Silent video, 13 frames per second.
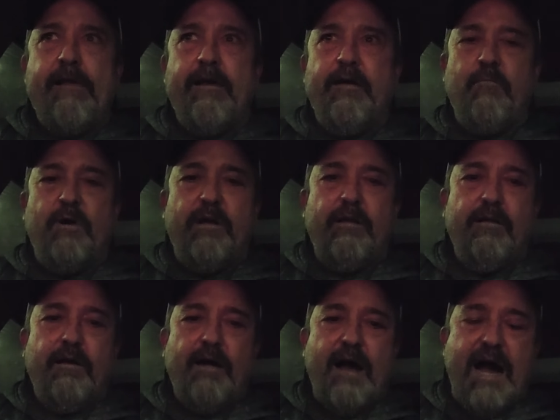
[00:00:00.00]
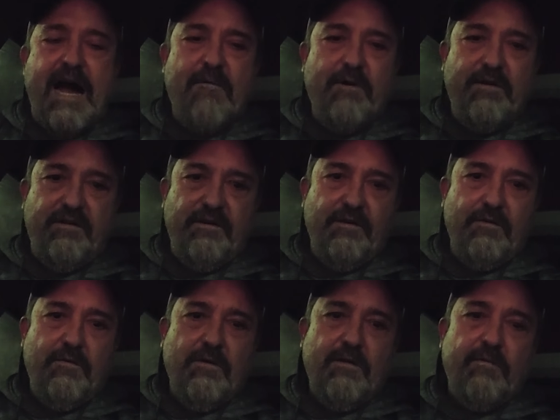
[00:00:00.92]
and what I would
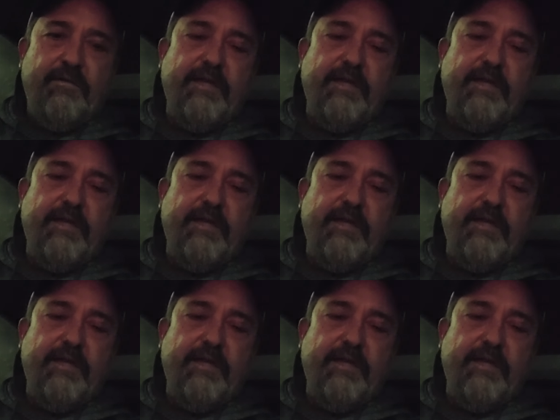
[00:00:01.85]
do with